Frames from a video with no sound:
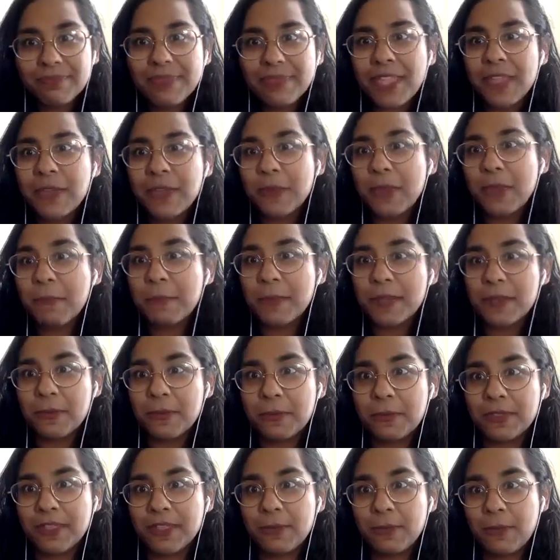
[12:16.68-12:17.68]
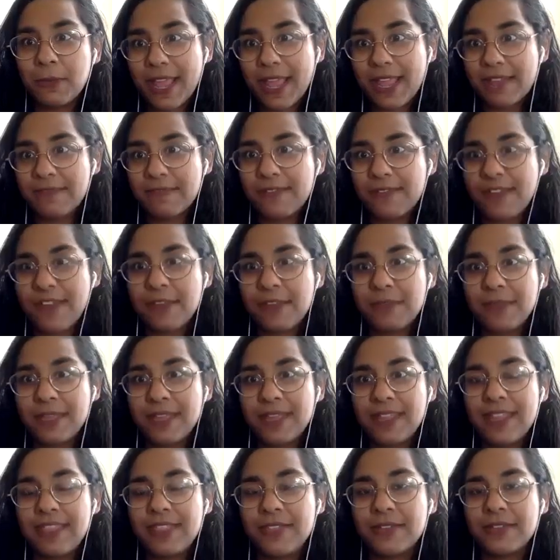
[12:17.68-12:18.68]
I grew up in a really white
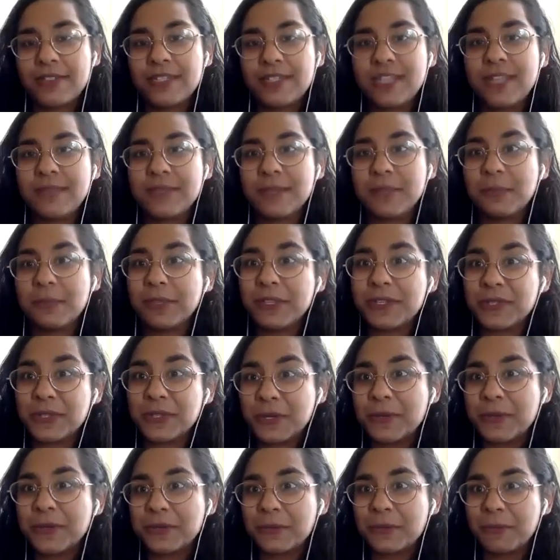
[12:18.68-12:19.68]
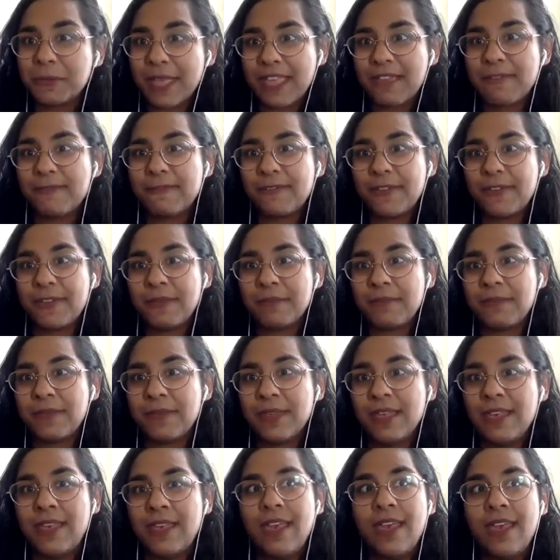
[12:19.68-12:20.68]
environment, and there are times I really turned away from
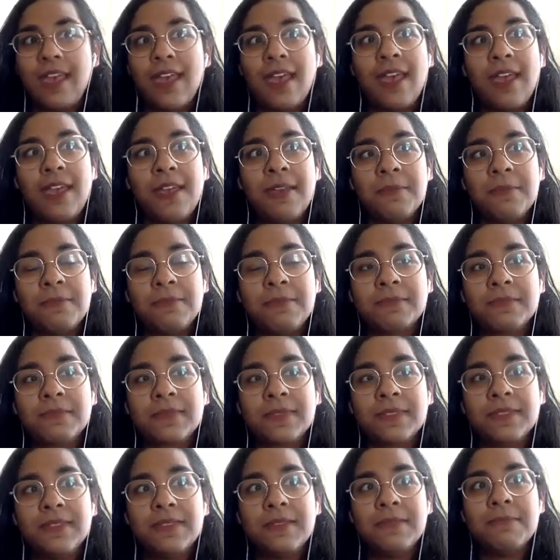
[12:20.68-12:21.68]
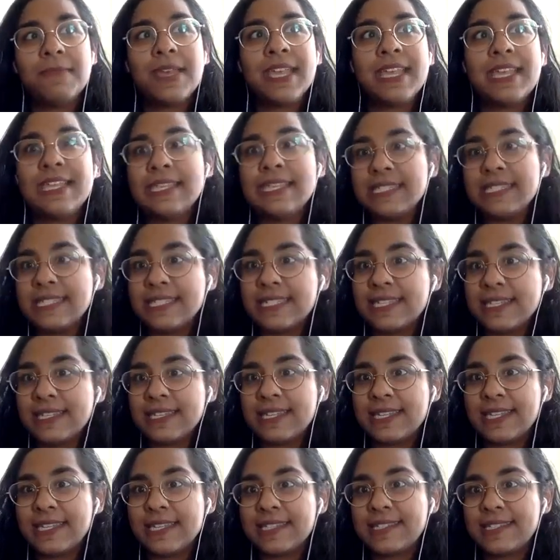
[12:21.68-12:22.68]
my
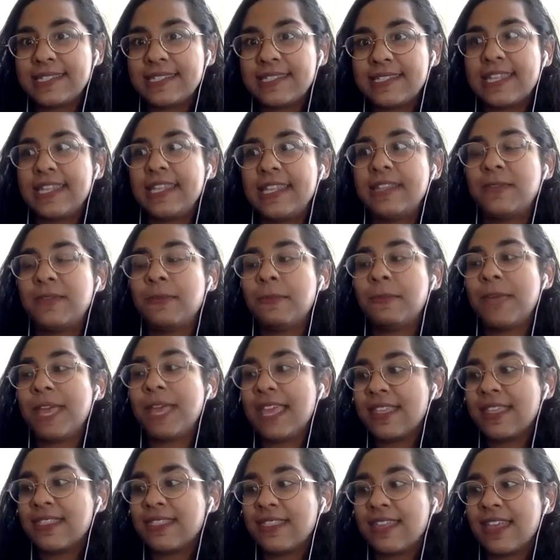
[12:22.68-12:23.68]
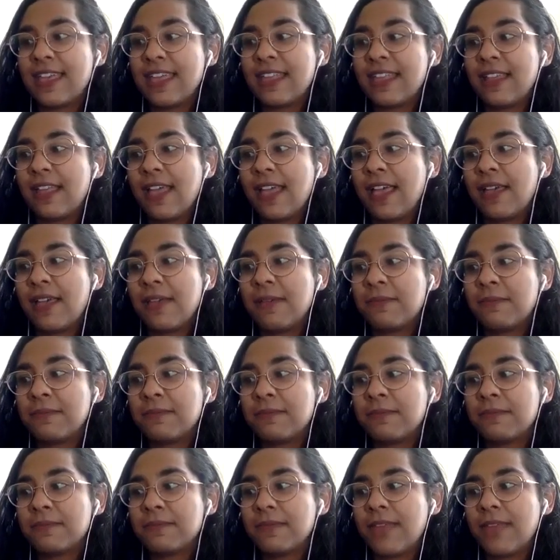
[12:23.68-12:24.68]
Indianness in a way that
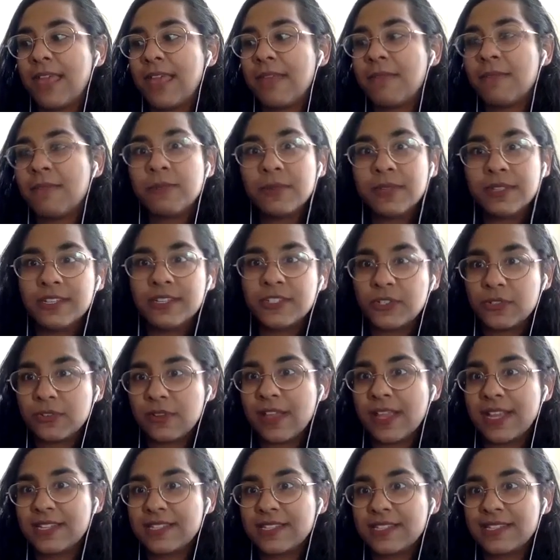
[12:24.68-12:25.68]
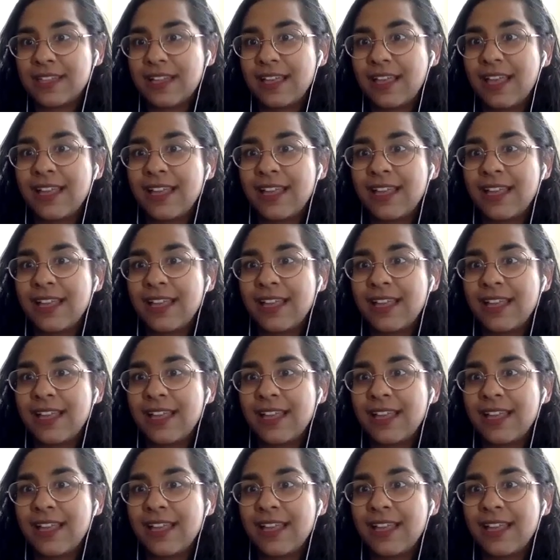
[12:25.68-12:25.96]
I'm really trying to